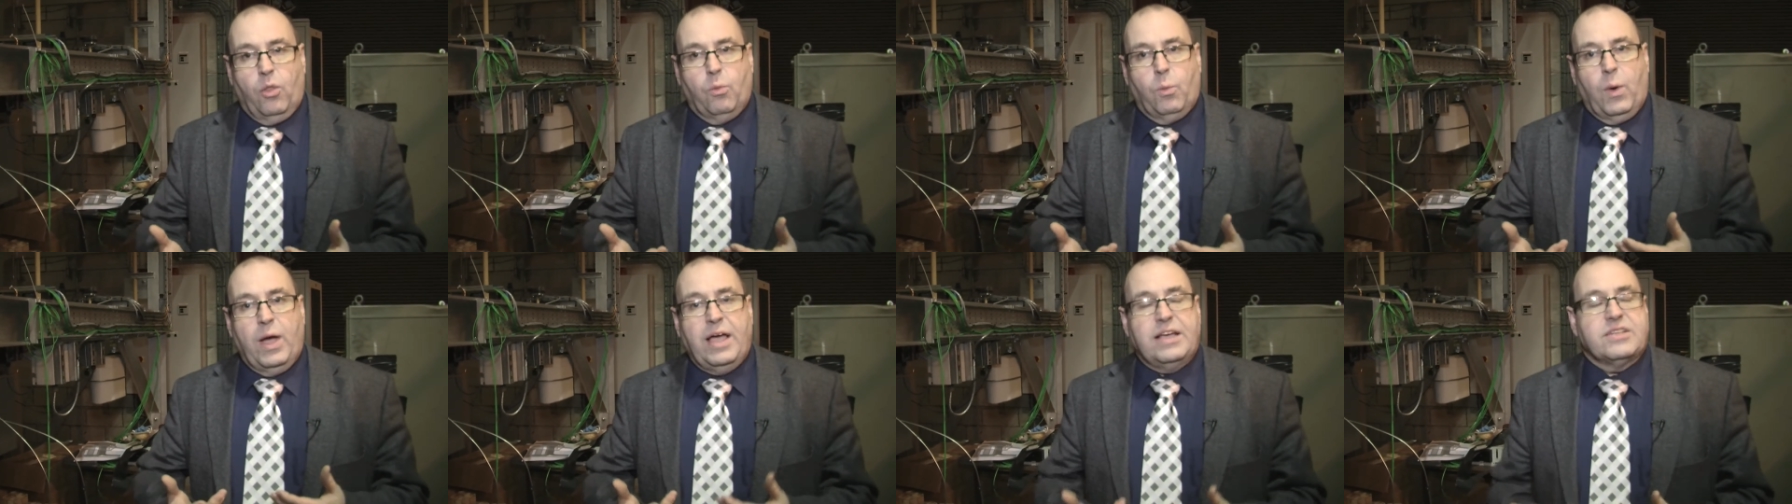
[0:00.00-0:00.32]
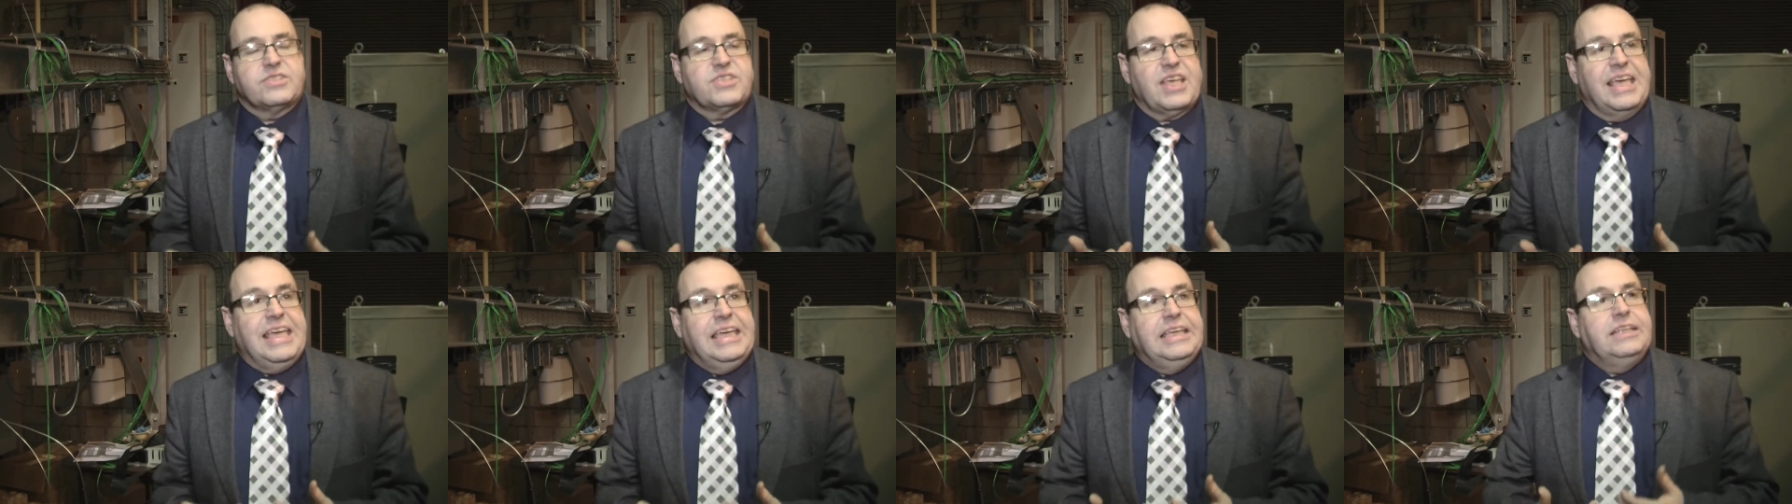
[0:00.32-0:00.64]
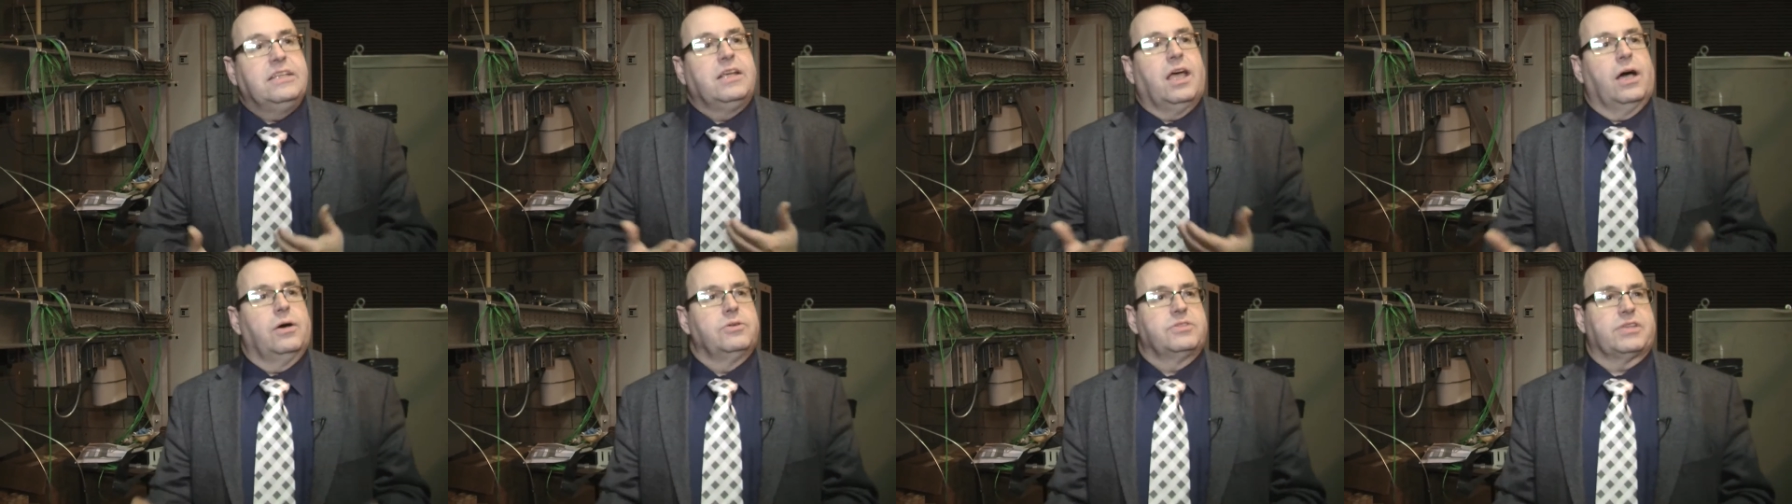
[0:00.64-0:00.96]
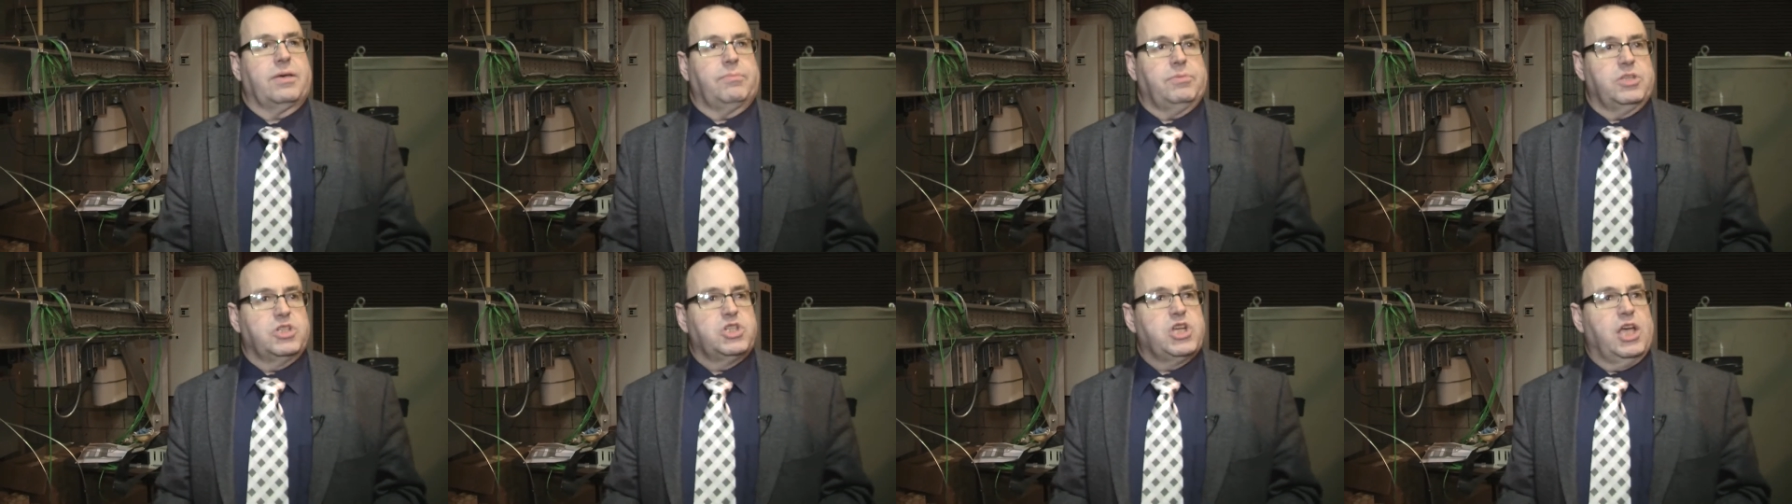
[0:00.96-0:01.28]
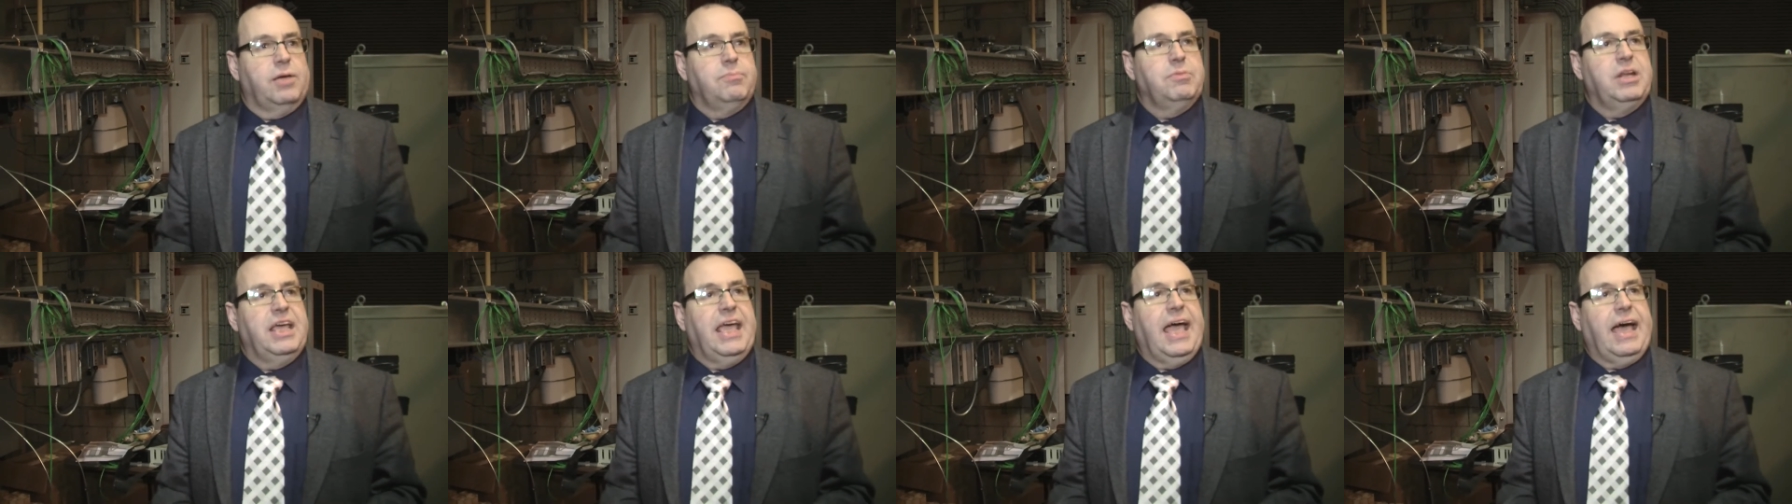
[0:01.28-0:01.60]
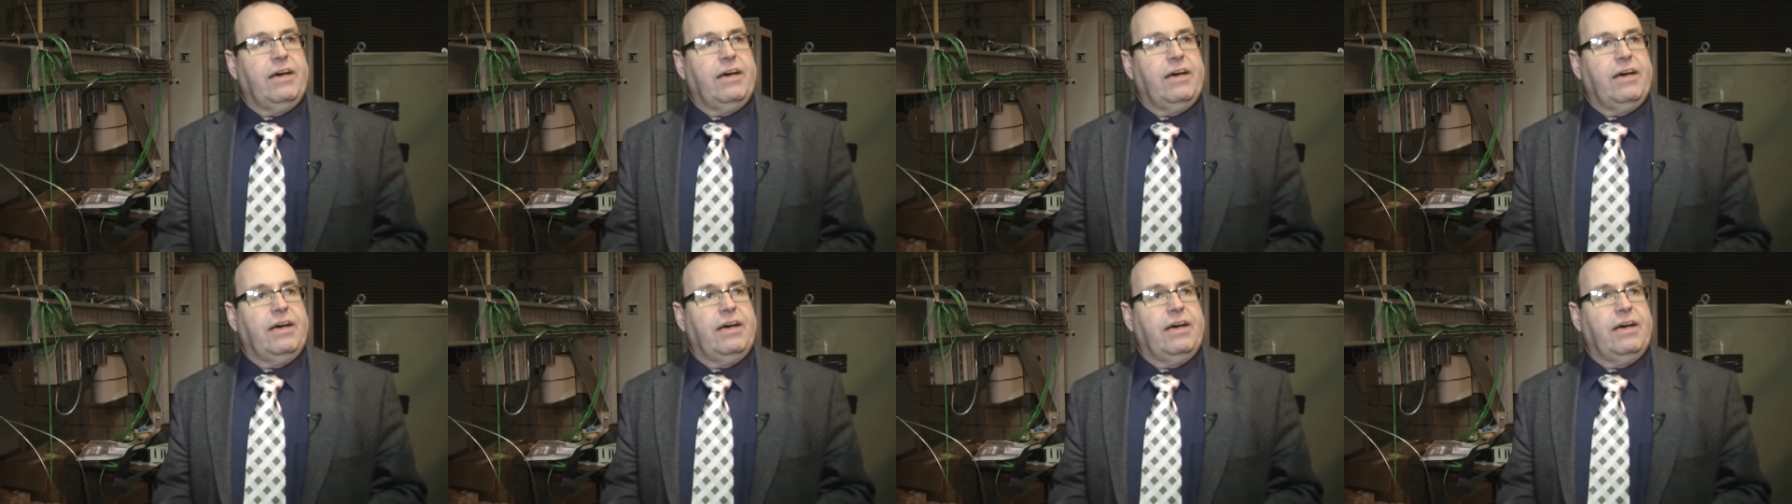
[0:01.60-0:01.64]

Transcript: the heat goes up the chimney